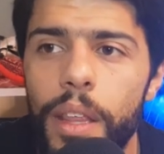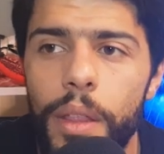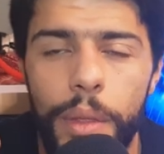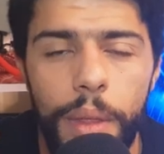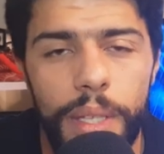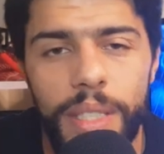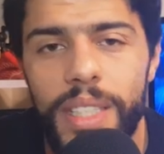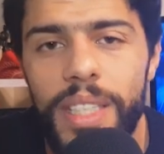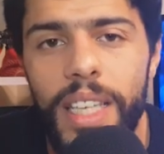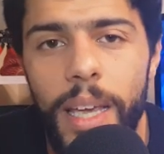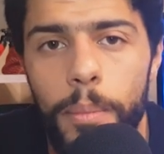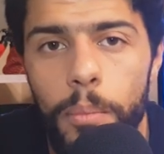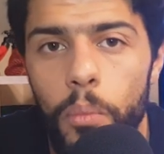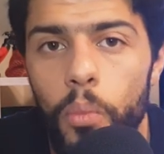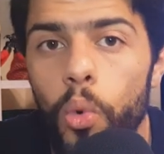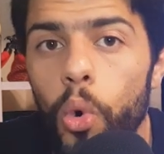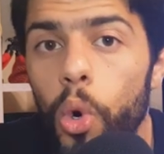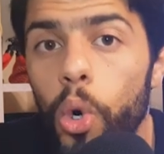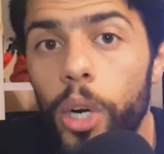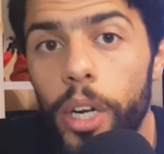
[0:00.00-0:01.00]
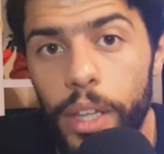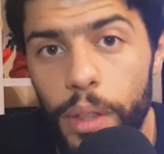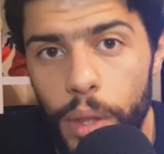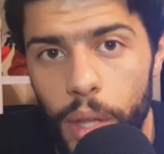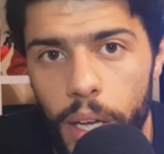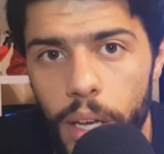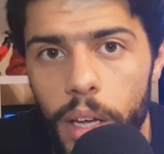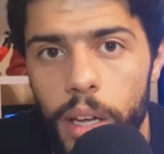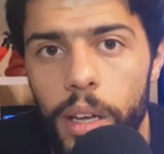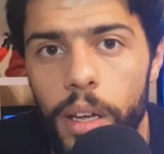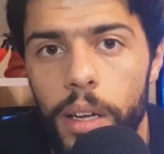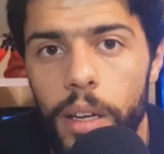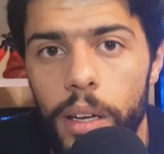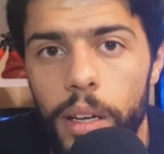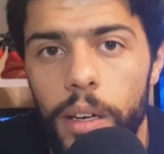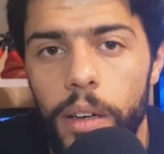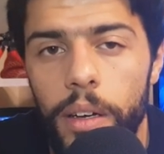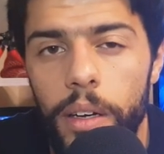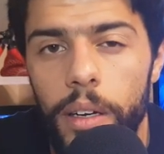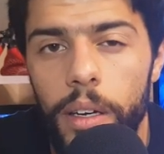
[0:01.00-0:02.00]
the same work the,
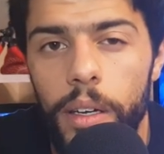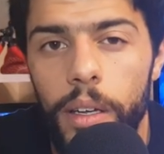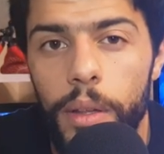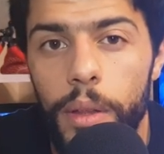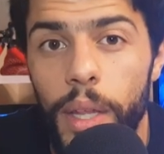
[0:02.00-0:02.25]
uh,